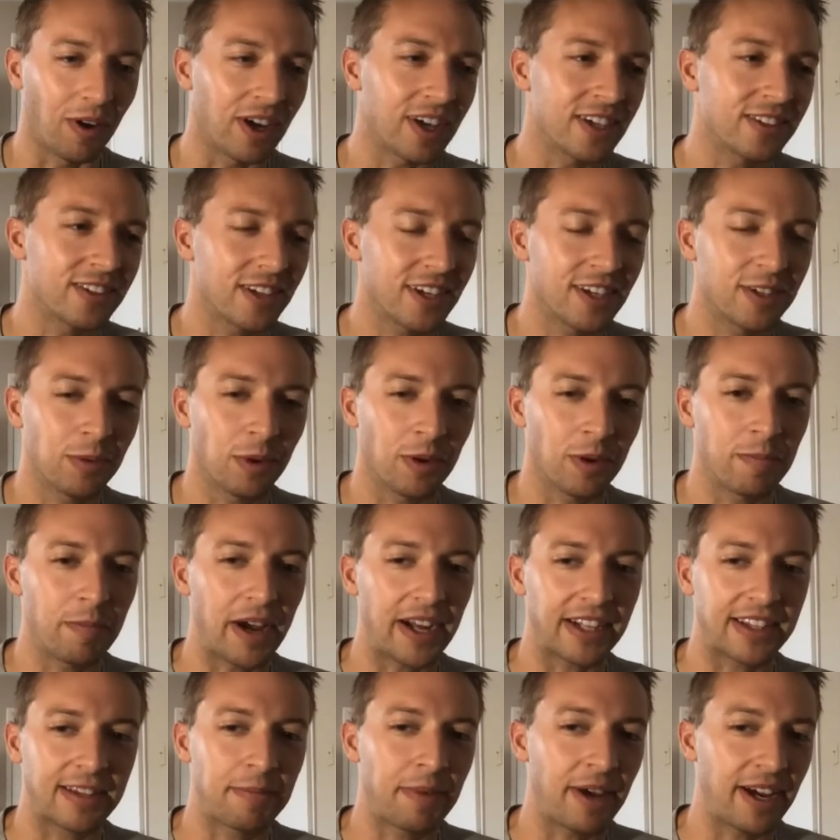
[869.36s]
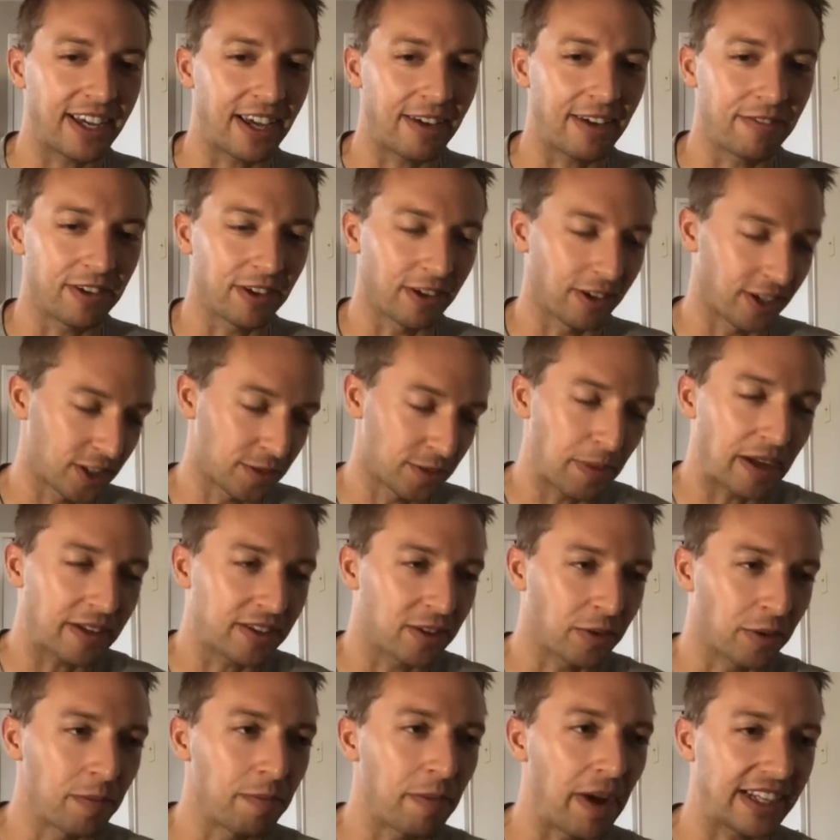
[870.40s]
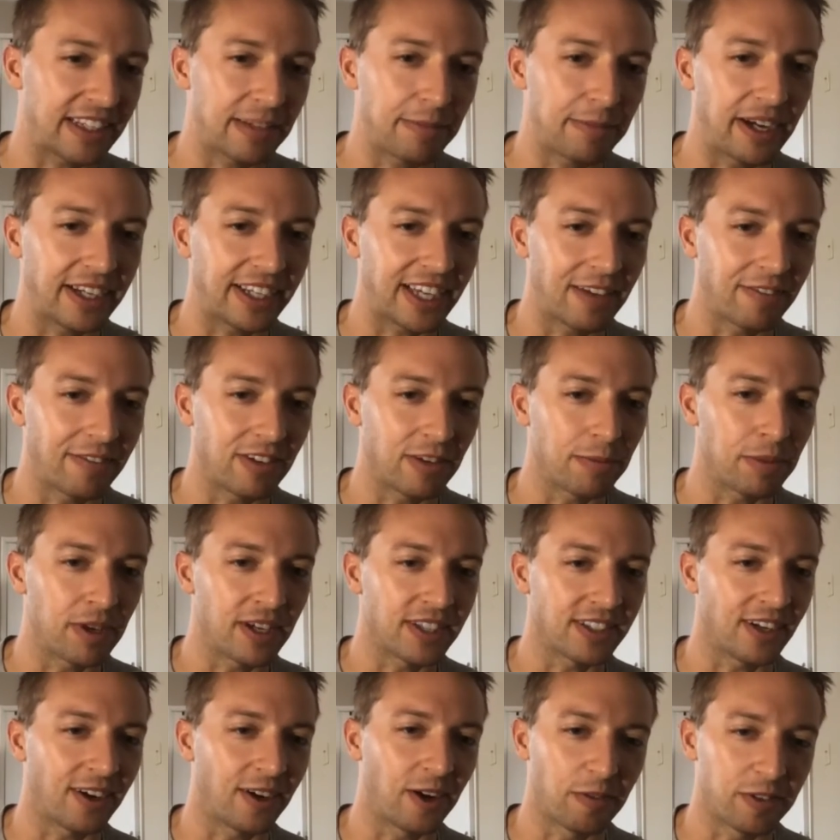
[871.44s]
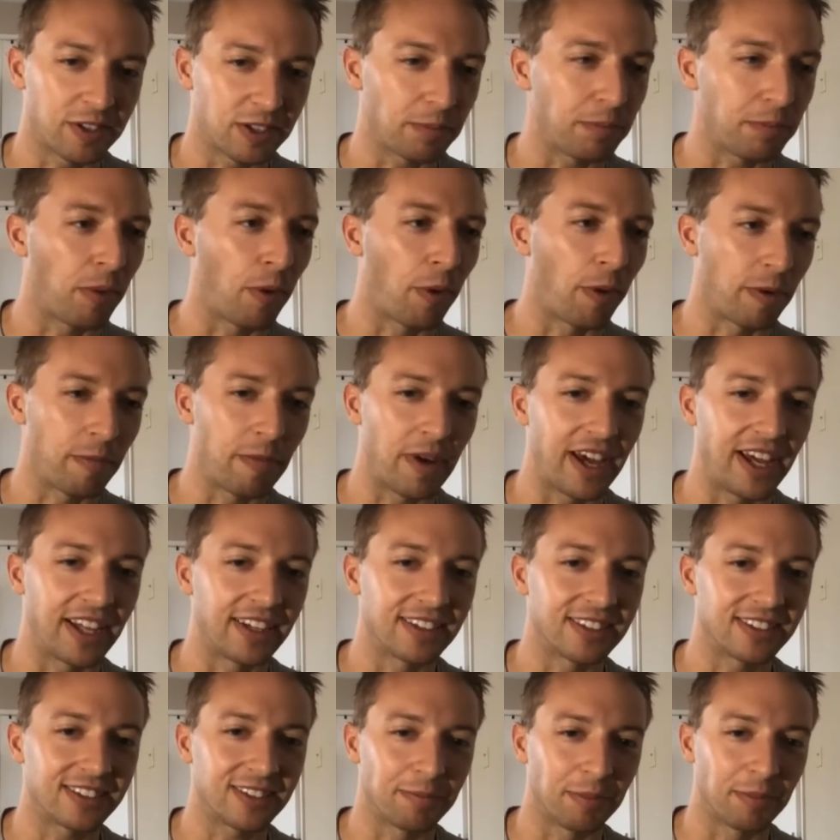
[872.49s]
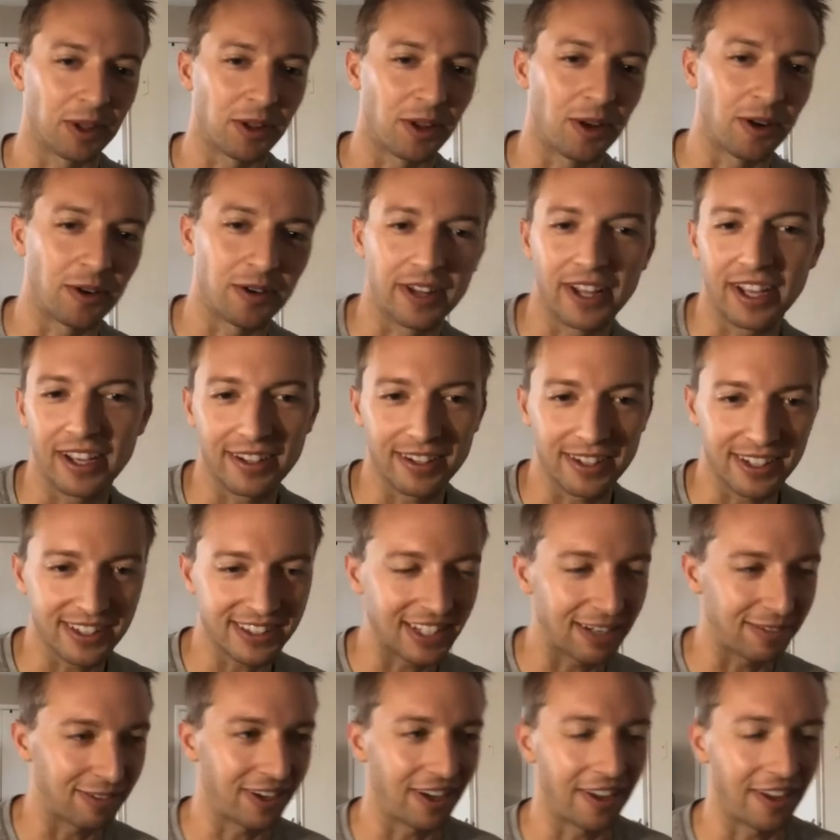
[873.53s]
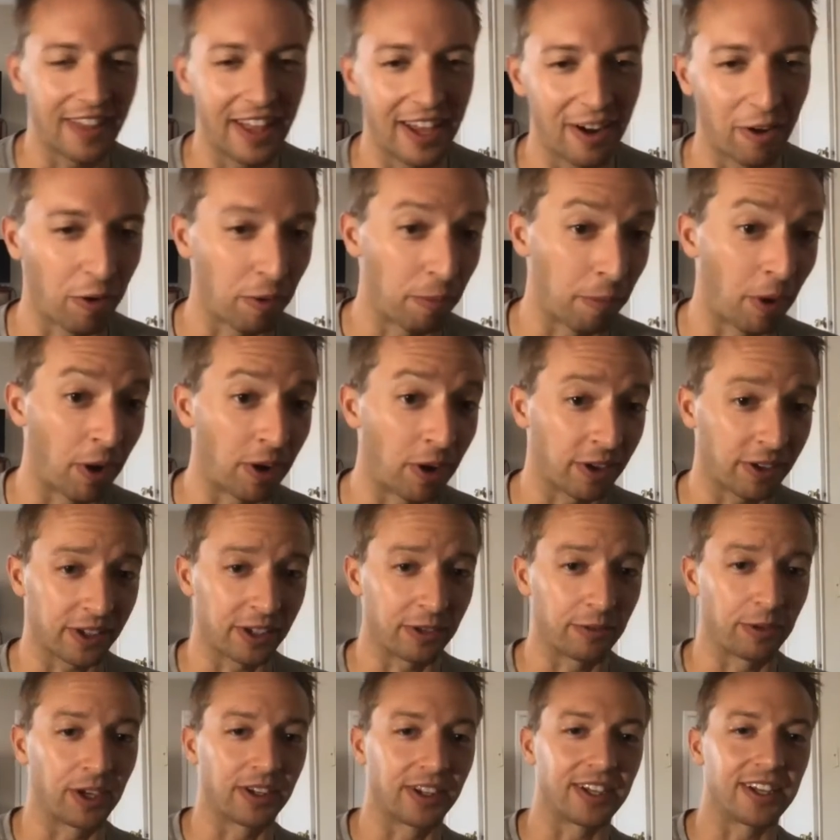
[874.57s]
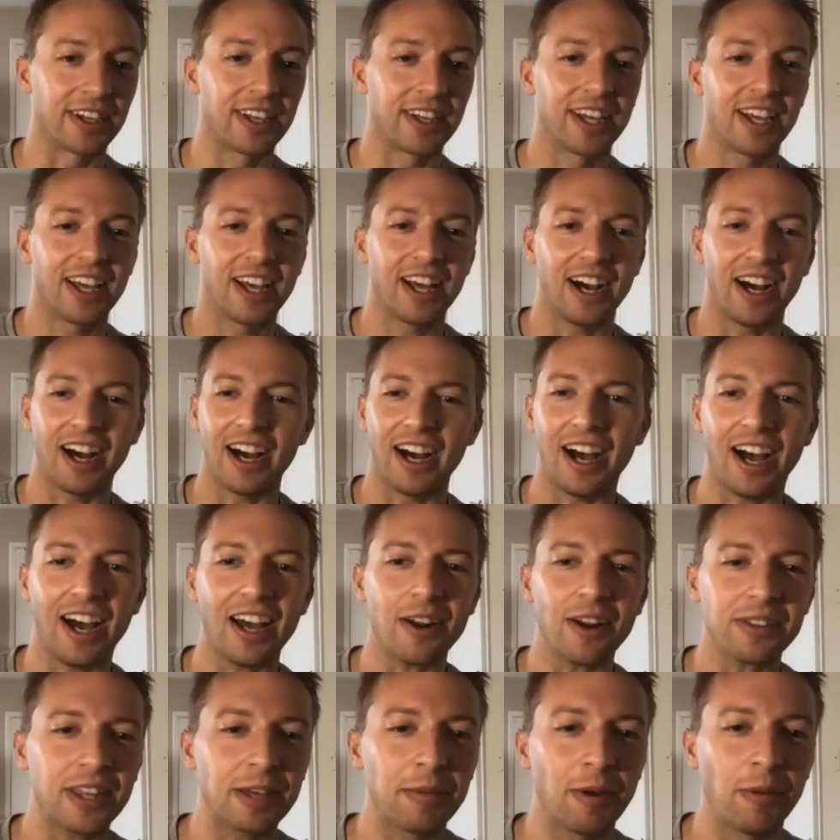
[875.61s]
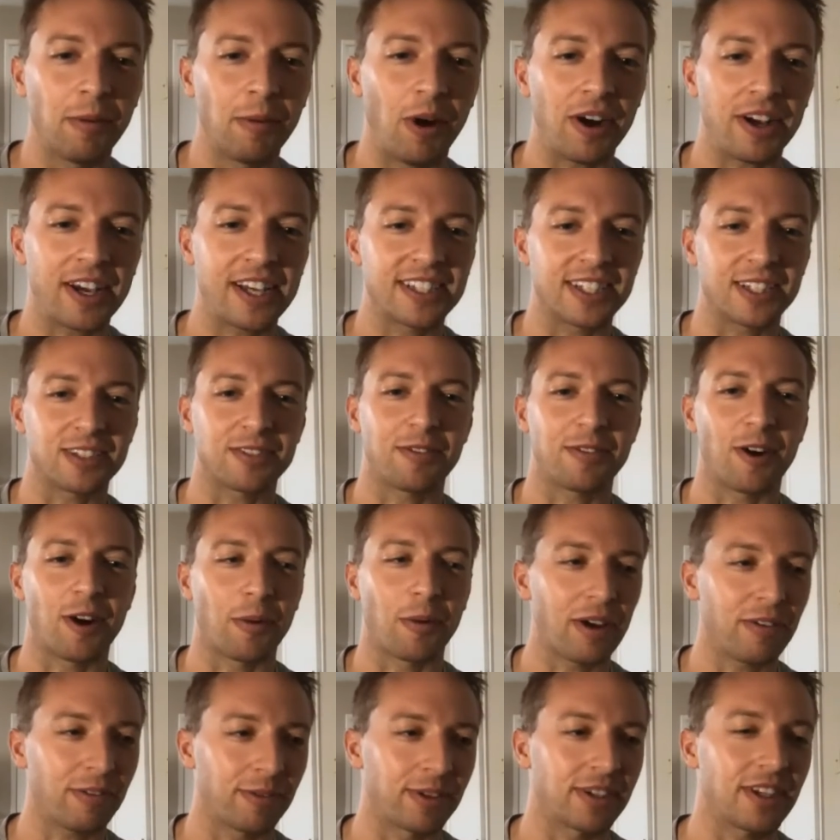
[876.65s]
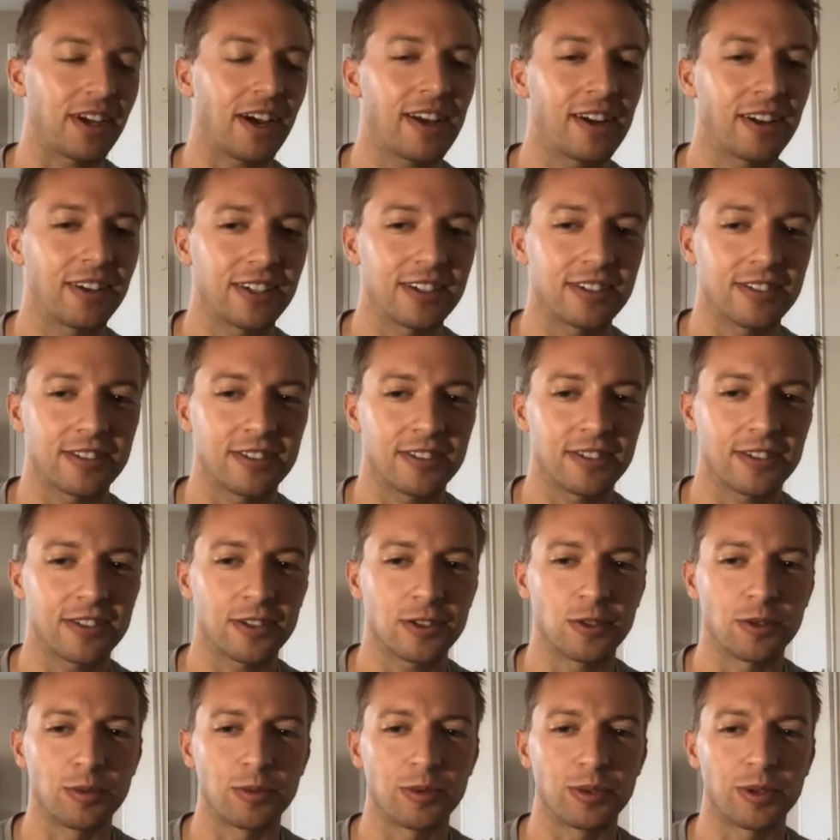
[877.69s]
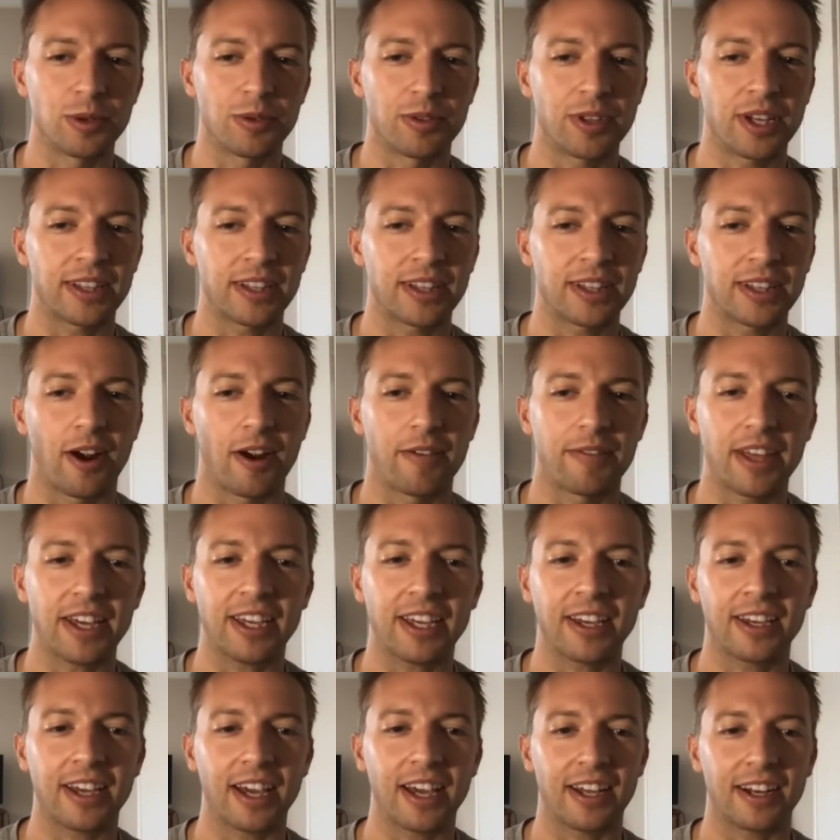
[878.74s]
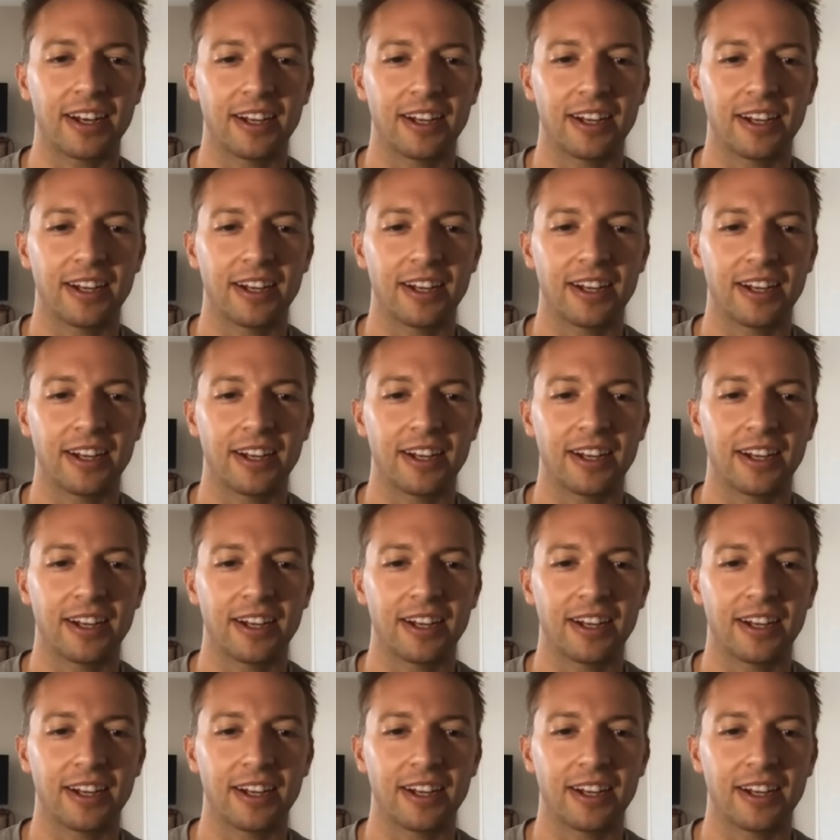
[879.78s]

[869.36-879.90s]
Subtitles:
he's won back-to-back MVP, or he's about to win back-to-back MVPs. I don't know if he's a poor man's Malone. He's never done that, or Barkley, really. I don't think Milwaukee's as far away from a title as you think they are. They can get.